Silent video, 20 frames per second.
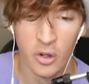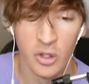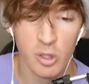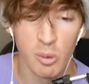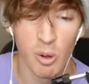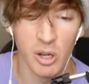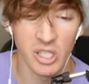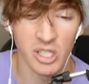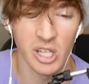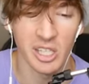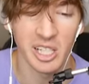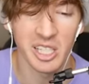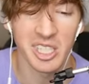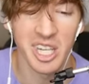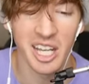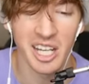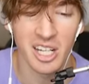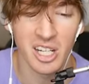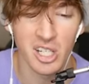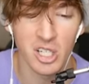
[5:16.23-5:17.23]
Who's most likely to
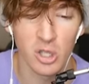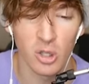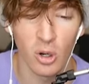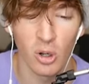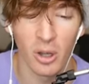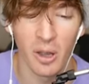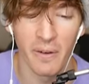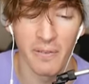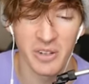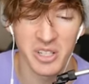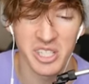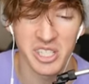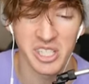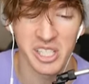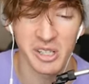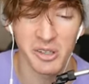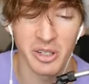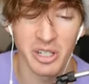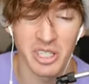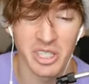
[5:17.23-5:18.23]
take control of a
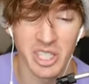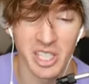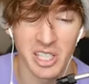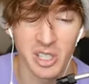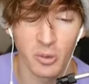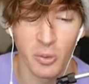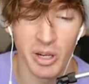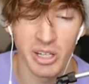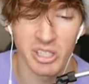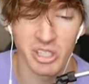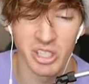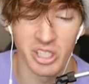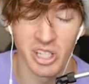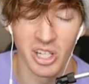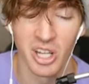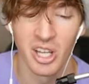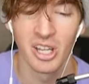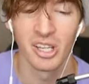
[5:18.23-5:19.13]
serious situation?